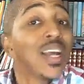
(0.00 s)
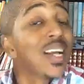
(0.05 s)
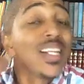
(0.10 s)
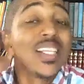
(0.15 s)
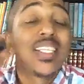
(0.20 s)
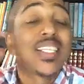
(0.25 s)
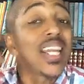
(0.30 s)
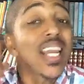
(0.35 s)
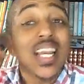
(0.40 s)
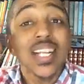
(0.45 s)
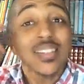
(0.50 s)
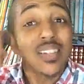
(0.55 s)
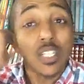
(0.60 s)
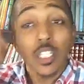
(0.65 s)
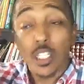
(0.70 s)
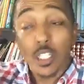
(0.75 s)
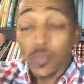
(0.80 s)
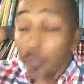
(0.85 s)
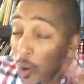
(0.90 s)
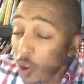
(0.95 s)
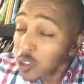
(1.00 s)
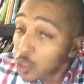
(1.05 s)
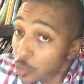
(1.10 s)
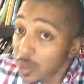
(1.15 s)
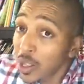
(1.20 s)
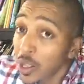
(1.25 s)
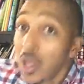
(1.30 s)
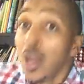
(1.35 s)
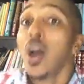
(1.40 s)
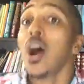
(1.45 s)
Jesus is supposed to
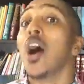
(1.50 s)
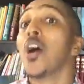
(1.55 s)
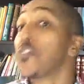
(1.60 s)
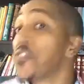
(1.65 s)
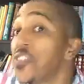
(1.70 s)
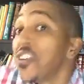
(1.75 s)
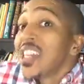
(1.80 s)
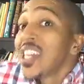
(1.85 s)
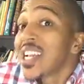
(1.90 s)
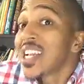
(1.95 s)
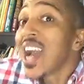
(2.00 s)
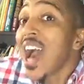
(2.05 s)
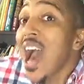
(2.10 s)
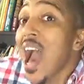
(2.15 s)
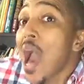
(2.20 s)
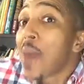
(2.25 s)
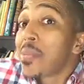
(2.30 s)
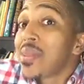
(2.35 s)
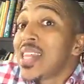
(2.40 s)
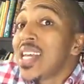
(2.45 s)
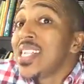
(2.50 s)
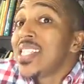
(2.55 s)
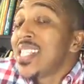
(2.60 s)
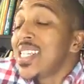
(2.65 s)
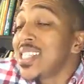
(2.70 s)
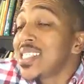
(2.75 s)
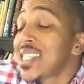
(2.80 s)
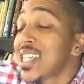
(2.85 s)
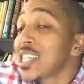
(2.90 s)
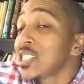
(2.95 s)
be fully God, but then
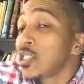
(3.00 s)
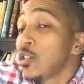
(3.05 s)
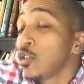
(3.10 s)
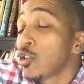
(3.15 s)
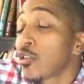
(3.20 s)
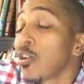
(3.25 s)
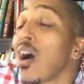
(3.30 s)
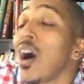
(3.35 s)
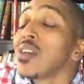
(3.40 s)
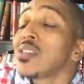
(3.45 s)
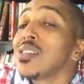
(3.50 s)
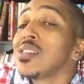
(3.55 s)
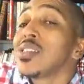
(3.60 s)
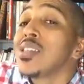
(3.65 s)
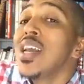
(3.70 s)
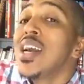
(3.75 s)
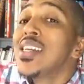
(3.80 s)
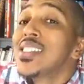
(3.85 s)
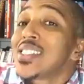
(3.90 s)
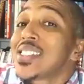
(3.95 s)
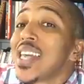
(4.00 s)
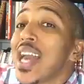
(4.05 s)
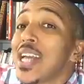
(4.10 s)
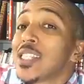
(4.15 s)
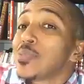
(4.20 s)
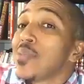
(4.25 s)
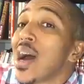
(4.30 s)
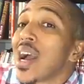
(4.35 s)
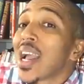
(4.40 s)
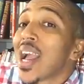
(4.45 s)
Jesus gets on the cross and says,
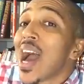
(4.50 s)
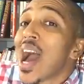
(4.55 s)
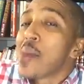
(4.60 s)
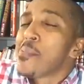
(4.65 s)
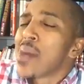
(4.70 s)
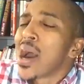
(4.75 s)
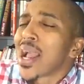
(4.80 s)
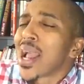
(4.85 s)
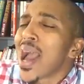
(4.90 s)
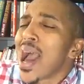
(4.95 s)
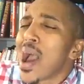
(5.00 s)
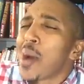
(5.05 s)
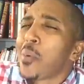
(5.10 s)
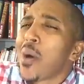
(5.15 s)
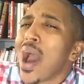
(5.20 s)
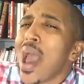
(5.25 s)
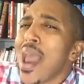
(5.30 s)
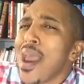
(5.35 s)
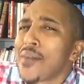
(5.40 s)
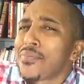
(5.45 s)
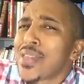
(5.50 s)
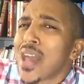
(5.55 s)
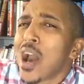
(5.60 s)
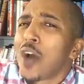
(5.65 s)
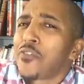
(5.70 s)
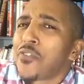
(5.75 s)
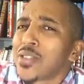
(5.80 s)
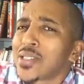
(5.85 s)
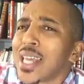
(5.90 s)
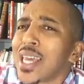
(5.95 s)
My God, my God, why have thou
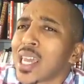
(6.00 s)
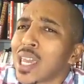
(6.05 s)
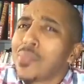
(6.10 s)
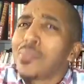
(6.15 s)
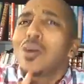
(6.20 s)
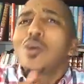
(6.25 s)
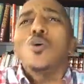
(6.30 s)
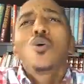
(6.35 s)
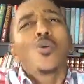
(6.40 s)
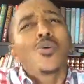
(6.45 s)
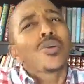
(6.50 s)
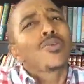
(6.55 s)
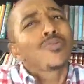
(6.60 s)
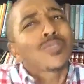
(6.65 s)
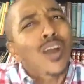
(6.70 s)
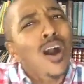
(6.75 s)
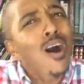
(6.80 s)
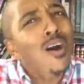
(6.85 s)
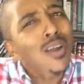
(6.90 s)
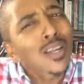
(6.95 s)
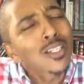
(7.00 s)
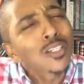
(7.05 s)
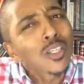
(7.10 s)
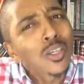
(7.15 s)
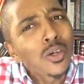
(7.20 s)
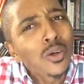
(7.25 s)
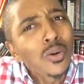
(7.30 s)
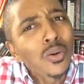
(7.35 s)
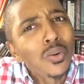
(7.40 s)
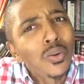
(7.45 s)
forsaken me? Who are you talking
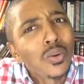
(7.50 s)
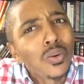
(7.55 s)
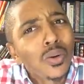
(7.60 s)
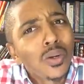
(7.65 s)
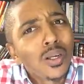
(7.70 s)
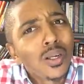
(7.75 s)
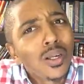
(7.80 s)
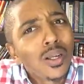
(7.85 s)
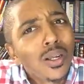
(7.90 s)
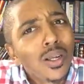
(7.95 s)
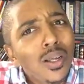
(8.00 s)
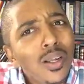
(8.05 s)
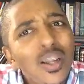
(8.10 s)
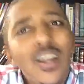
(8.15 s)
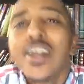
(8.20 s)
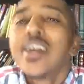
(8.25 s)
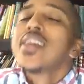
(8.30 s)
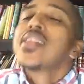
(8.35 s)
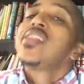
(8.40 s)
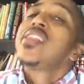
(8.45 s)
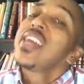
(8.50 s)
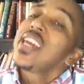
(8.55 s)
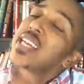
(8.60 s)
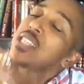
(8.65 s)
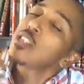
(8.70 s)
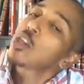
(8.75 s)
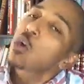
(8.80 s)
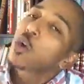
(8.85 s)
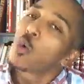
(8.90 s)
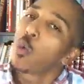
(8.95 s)
to? These
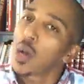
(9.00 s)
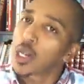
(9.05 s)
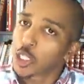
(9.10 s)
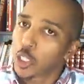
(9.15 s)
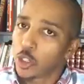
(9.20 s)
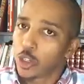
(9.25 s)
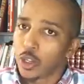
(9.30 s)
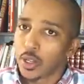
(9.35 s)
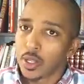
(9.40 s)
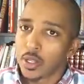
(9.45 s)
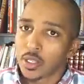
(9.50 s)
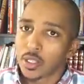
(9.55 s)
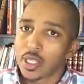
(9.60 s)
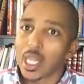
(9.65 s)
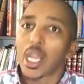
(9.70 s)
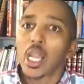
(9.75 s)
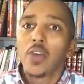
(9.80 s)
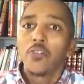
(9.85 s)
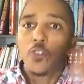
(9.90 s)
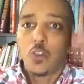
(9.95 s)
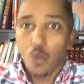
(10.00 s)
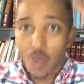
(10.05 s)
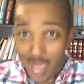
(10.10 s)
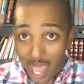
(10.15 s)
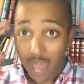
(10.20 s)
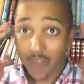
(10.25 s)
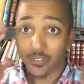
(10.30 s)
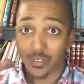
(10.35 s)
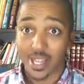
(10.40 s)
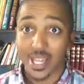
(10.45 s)
are questions that if you
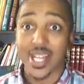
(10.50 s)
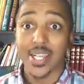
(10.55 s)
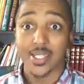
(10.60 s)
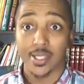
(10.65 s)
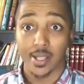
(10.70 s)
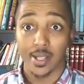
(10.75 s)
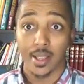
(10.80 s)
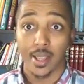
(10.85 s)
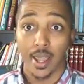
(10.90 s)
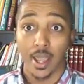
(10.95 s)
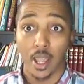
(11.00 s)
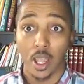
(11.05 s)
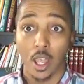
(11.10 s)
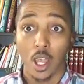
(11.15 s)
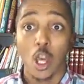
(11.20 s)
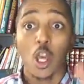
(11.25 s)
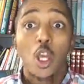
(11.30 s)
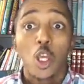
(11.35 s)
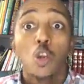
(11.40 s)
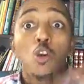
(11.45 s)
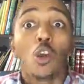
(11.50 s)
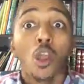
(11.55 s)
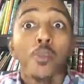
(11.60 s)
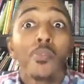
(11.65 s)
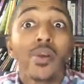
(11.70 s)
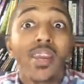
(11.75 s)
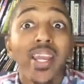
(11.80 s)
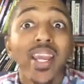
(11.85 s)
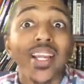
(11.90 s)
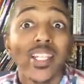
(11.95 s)
have an intellect, you can
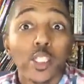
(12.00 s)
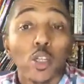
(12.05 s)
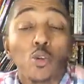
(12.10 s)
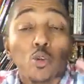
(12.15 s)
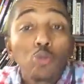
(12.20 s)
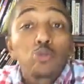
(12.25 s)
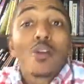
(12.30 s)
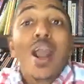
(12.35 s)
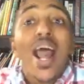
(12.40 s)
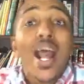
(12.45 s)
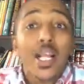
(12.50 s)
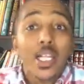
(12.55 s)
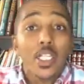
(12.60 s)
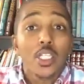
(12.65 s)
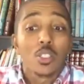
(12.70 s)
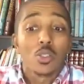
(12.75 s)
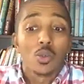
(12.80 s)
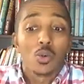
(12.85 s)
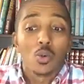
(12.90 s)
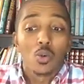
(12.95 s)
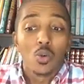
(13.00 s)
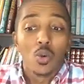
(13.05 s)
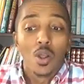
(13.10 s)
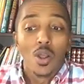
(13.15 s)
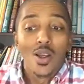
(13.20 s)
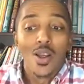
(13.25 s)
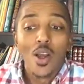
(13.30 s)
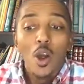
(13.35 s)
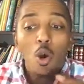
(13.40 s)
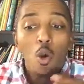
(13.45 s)
begin to wrestle
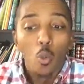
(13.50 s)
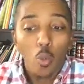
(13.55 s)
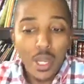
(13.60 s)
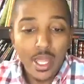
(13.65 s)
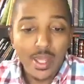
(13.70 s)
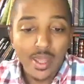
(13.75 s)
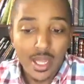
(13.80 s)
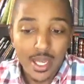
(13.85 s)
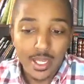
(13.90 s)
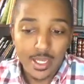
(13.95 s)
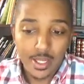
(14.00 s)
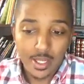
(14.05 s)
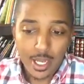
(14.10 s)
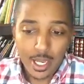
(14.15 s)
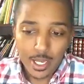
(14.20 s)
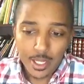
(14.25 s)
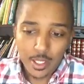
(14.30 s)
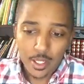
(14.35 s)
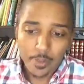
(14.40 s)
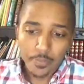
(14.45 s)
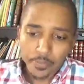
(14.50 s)
with these things.